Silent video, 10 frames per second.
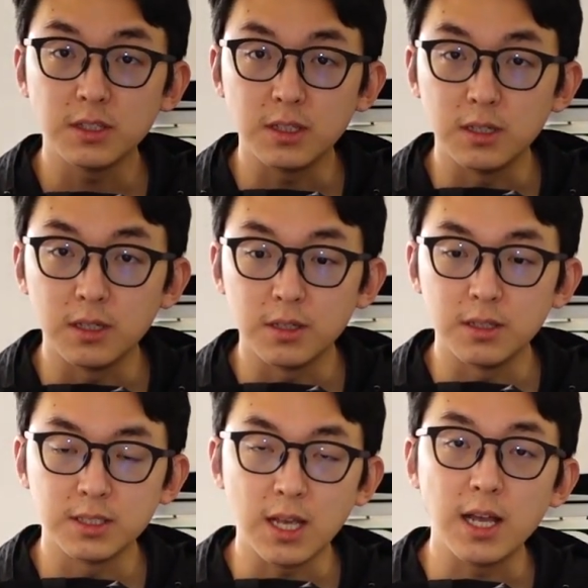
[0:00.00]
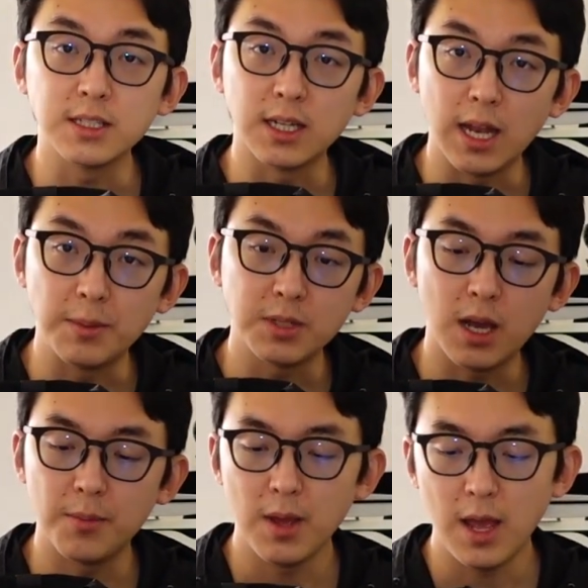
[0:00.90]
is the size of the
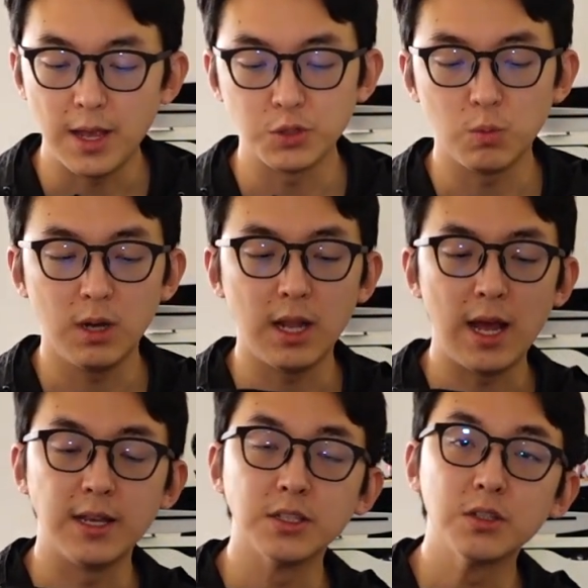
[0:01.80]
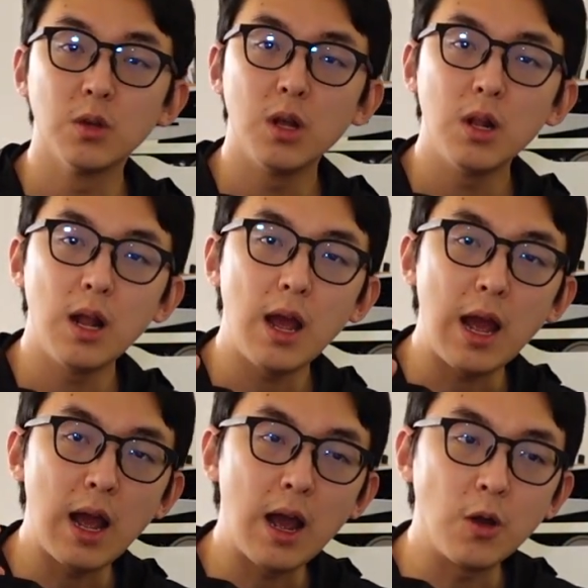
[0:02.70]
laptop, as well as
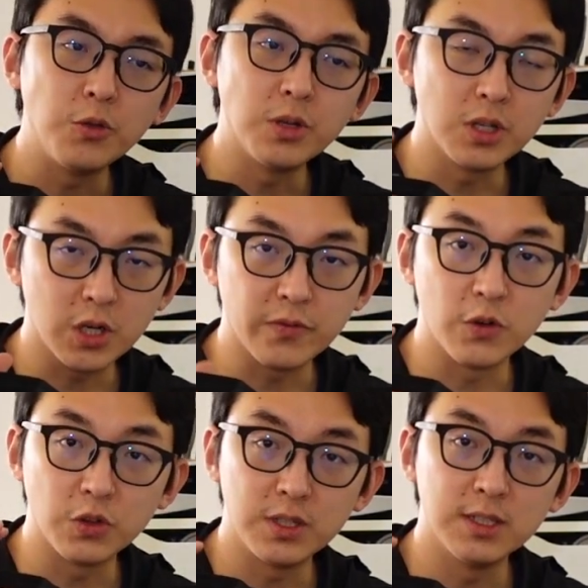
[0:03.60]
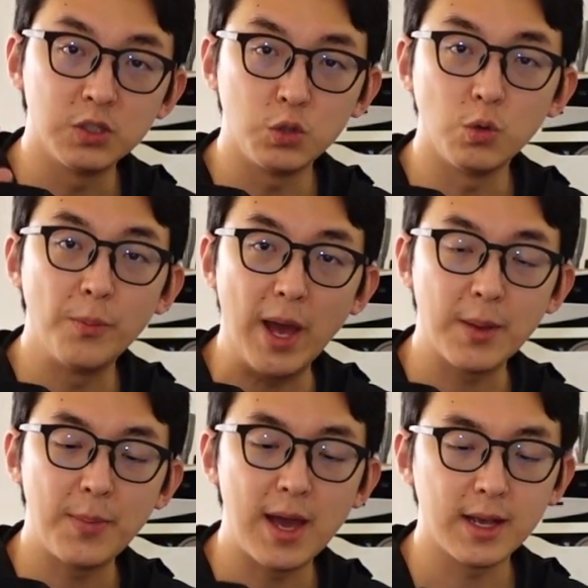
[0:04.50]
how you can convert this into a
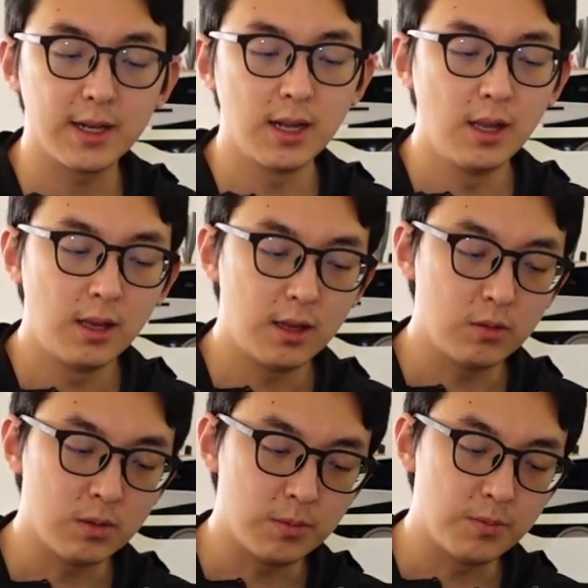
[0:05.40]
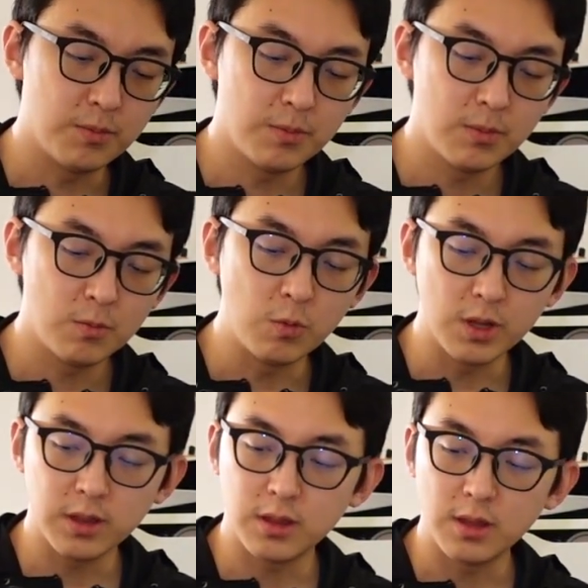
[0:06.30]
backpack.
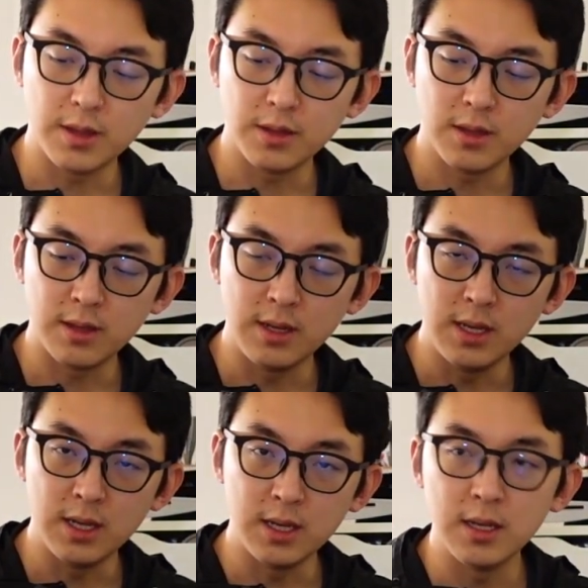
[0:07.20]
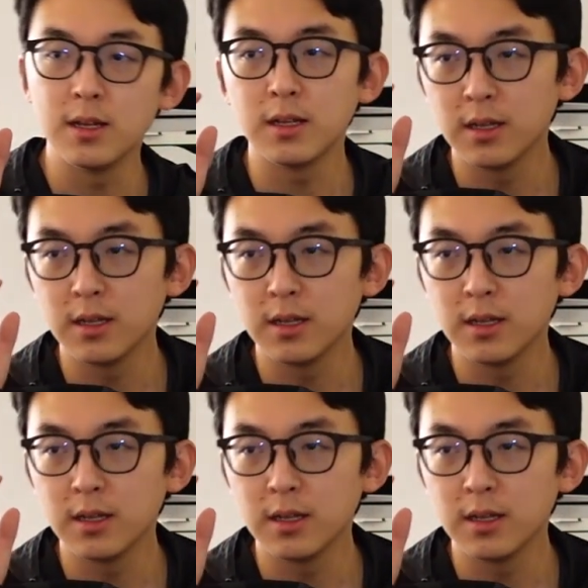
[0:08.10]
With the